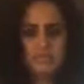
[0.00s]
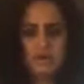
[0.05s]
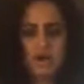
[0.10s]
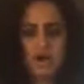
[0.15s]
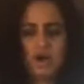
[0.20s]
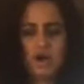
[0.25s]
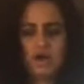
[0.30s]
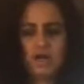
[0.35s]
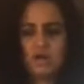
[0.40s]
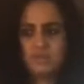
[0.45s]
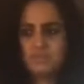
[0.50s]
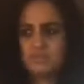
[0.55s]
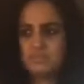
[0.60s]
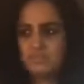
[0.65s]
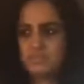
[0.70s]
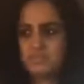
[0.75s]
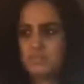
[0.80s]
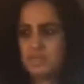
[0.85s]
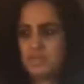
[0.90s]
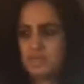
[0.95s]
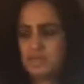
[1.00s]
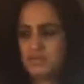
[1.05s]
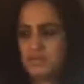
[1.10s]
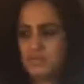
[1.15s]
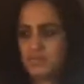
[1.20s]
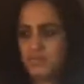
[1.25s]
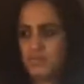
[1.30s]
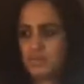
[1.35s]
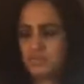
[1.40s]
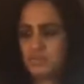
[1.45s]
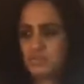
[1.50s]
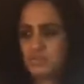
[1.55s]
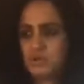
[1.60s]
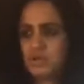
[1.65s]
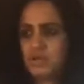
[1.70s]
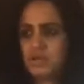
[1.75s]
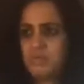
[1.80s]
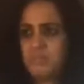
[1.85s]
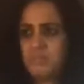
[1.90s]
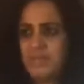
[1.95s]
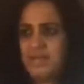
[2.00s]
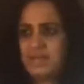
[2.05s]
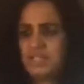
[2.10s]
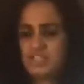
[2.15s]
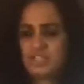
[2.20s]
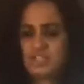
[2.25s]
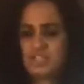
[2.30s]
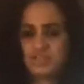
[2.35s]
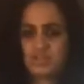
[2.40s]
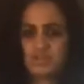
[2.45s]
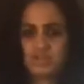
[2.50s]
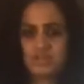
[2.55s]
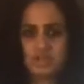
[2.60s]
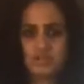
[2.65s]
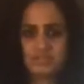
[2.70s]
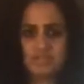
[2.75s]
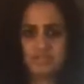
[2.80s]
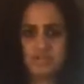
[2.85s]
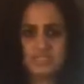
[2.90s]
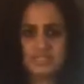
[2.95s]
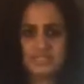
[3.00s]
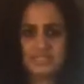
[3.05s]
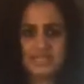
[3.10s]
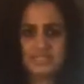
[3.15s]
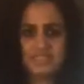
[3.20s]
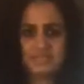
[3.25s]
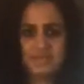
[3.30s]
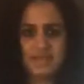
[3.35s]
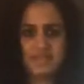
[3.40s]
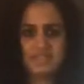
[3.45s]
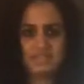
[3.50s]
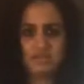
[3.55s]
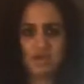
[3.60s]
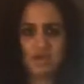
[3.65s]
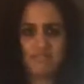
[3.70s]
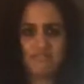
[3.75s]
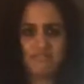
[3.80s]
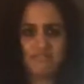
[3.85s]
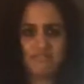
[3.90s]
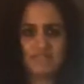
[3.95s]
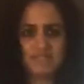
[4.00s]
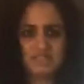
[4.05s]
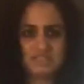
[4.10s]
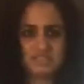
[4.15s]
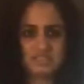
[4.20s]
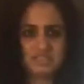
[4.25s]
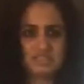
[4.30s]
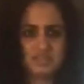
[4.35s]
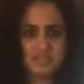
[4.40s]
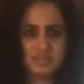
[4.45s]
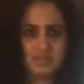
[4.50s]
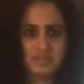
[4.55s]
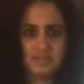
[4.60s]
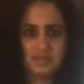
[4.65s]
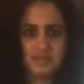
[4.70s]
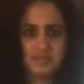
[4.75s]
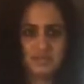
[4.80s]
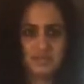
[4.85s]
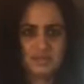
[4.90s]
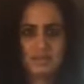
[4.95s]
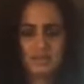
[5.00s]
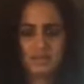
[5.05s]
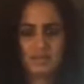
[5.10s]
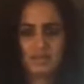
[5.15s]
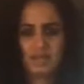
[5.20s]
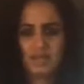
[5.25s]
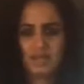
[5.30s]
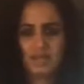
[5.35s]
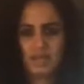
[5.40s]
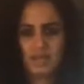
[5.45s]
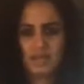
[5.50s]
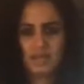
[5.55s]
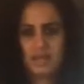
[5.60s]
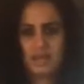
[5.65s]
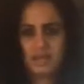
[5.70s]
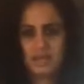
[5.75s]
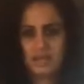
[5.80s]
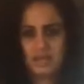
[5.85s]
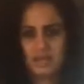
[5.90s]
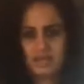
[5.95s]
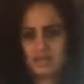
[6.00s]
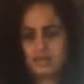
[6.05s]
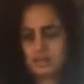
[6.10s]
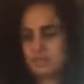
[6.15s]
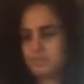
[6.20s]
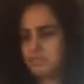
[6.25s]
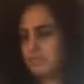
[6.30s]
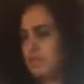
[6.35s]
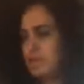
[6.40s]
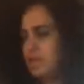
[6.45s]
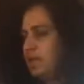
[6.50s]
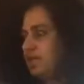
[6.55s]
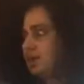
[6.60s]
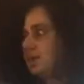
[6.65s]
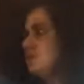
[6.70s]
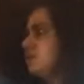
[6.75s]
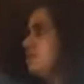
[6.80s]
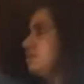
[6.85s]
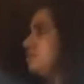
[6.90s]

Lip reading: arm rolls. So we're going to make a circle. First, let's make soft fists and make a